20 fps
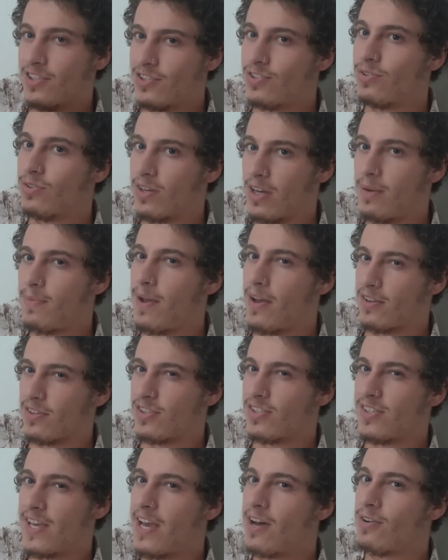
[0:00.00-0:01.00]
talking about
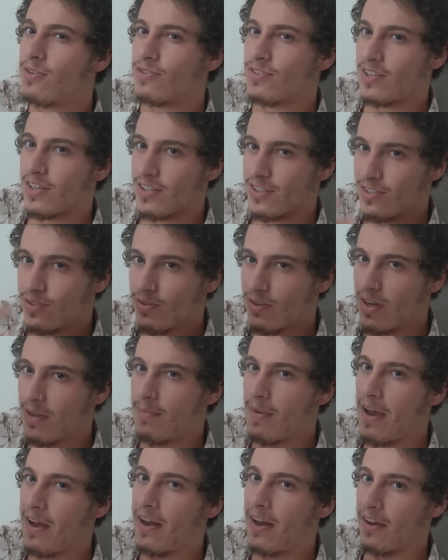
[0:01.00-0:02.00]
cells, and it's talking
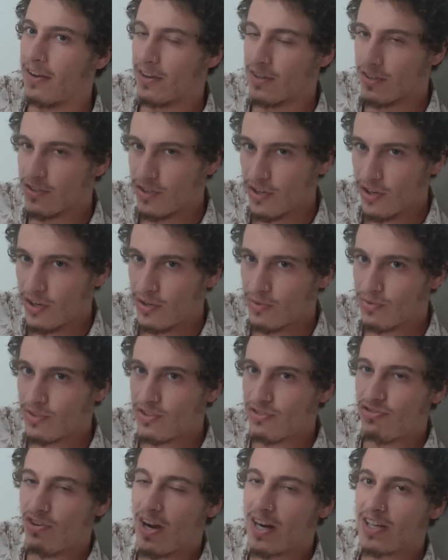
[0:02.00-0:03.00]
about our internal
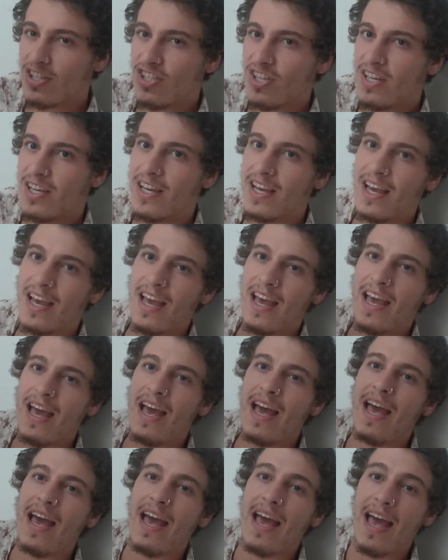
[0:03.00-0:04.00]
structure
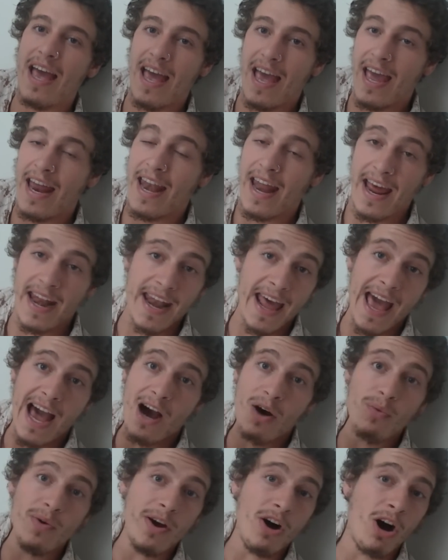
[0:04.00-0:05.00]
and
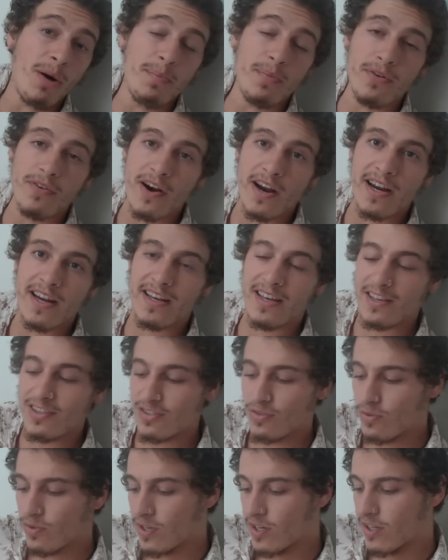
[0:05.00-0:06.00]
how we're operating as
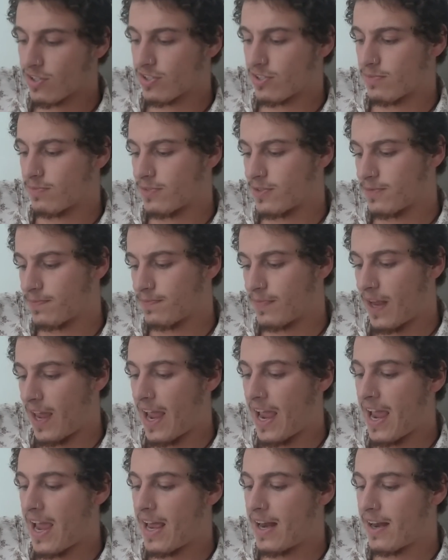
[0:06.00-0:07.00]
organisms.
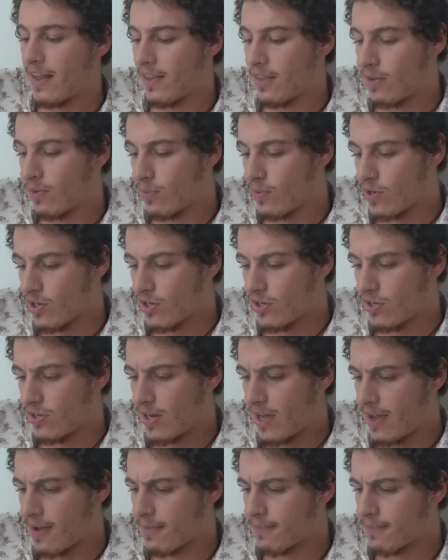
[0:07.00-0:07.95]
And the word